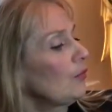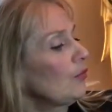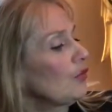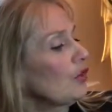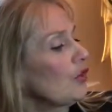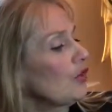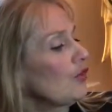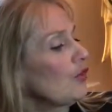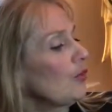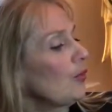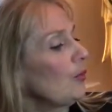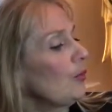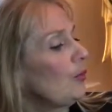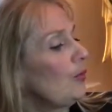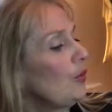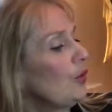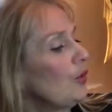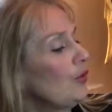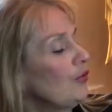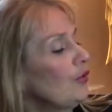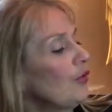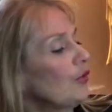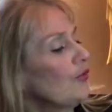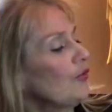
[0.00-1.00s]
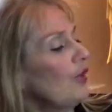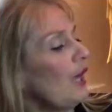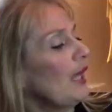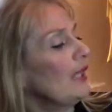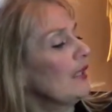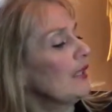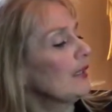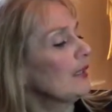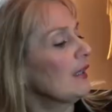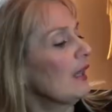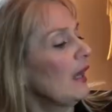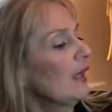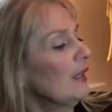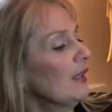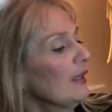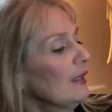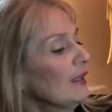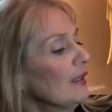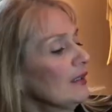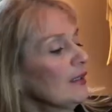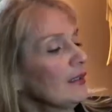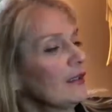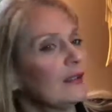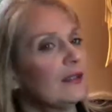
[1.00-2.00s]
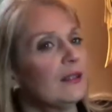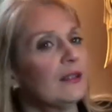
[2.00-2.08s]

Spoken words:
just beautiful violet color.